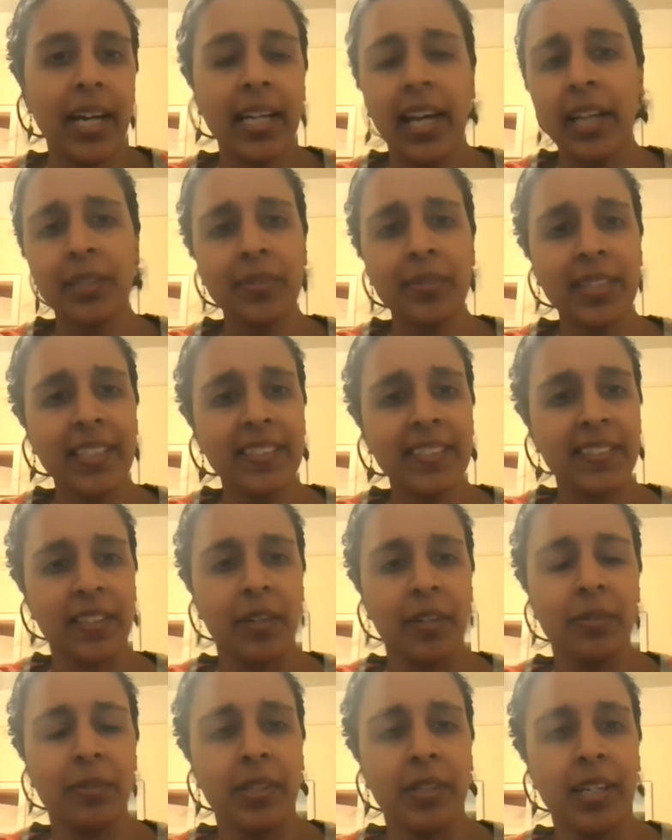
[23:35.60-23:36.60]
I, I, don't think
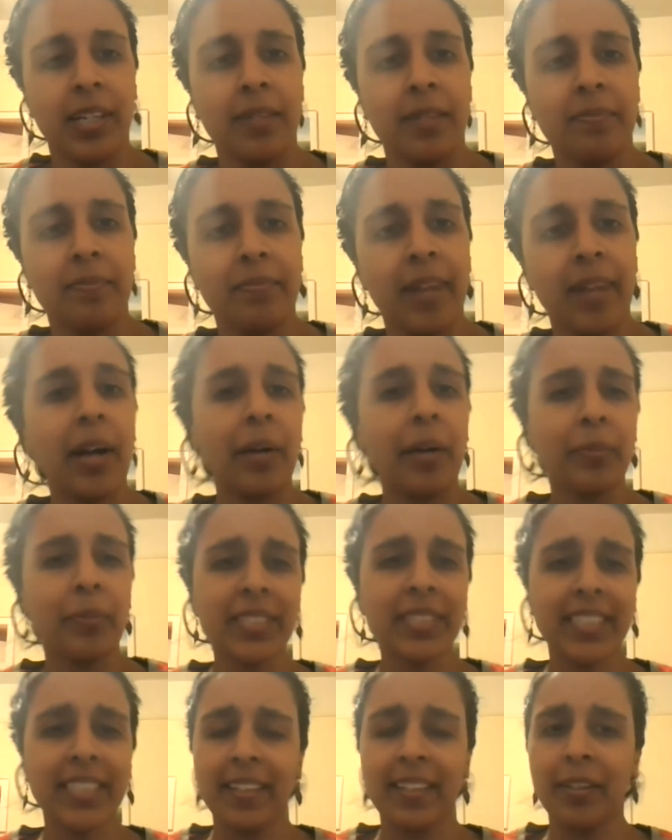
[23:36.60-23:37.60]
so. Um, I, I, will
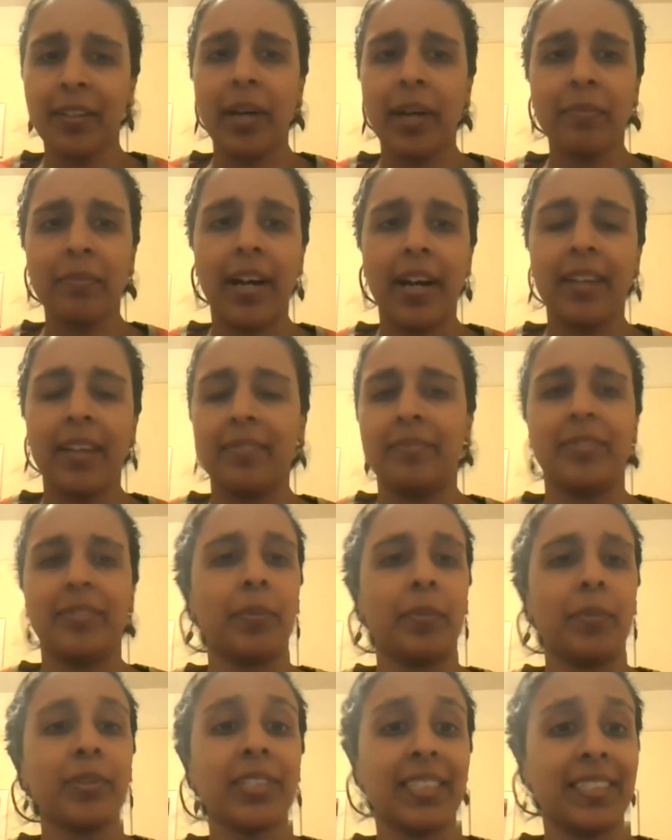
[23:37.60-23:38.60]
say though, I'm, i
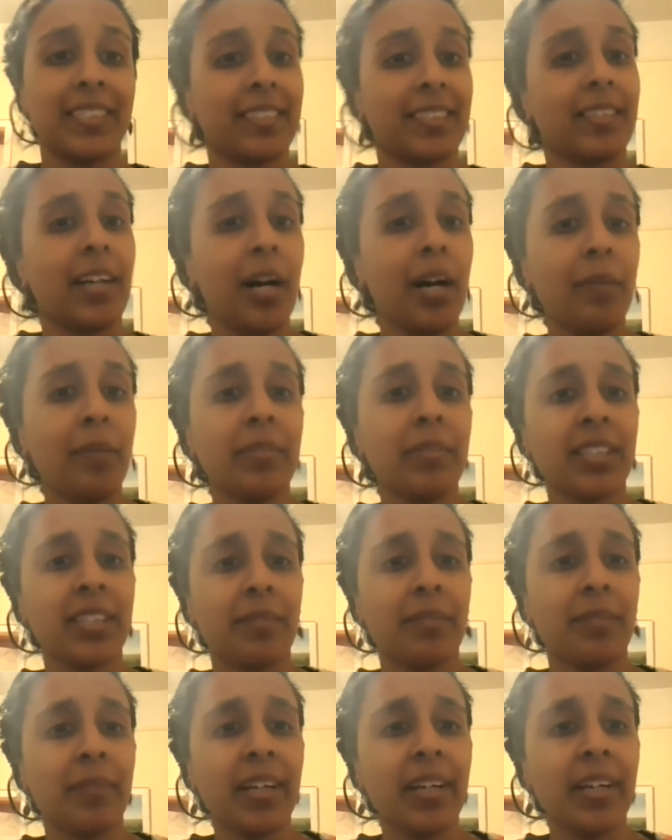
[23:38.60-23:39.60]
suppose this is a comment
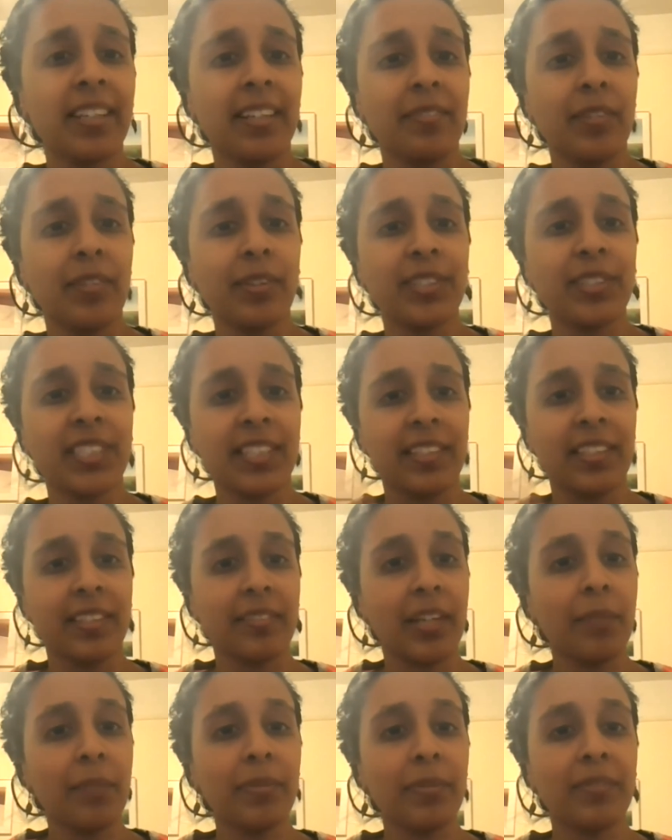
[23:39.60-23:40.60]
on my end. I've noticed in the
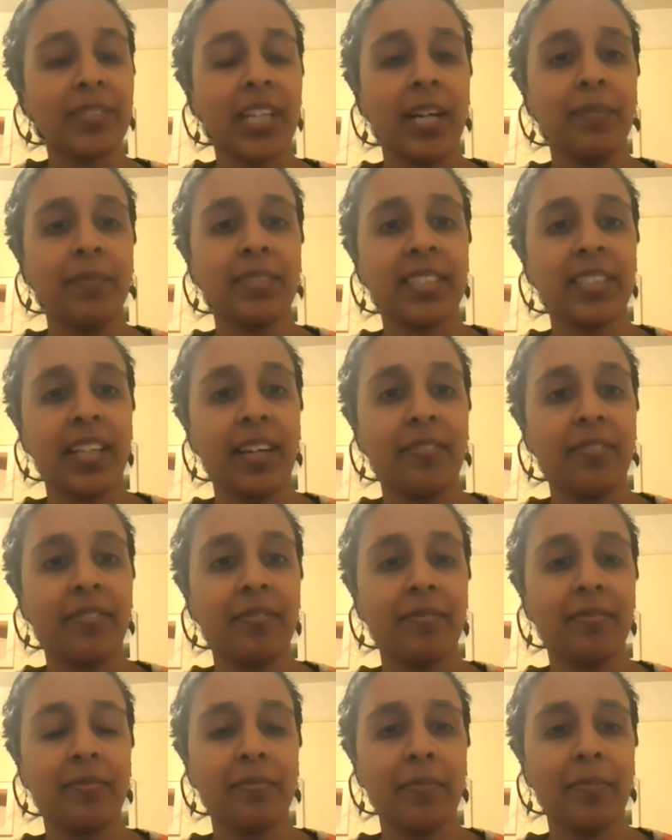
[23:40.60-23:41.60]
couple of times that I've
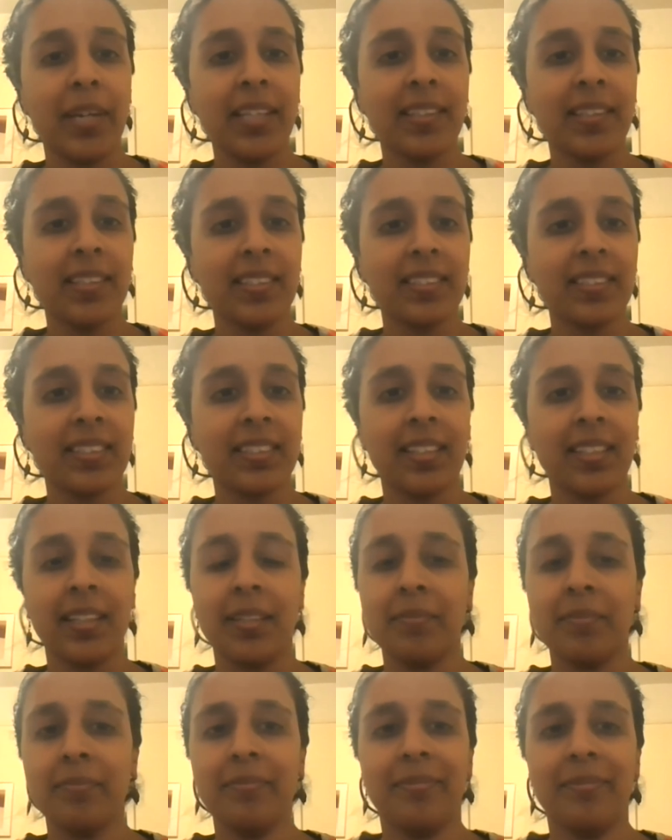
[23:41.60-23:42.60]
made these
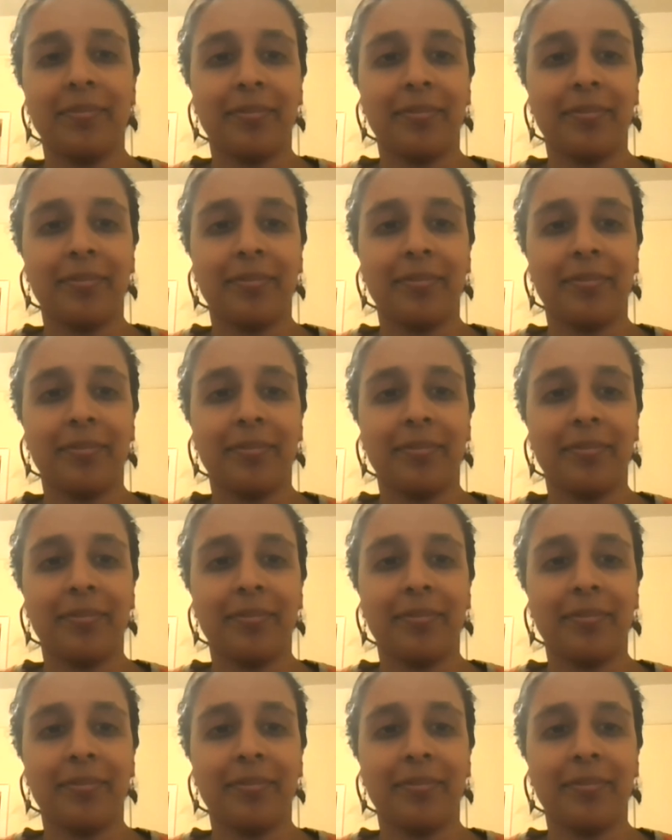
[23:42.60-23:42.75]
um,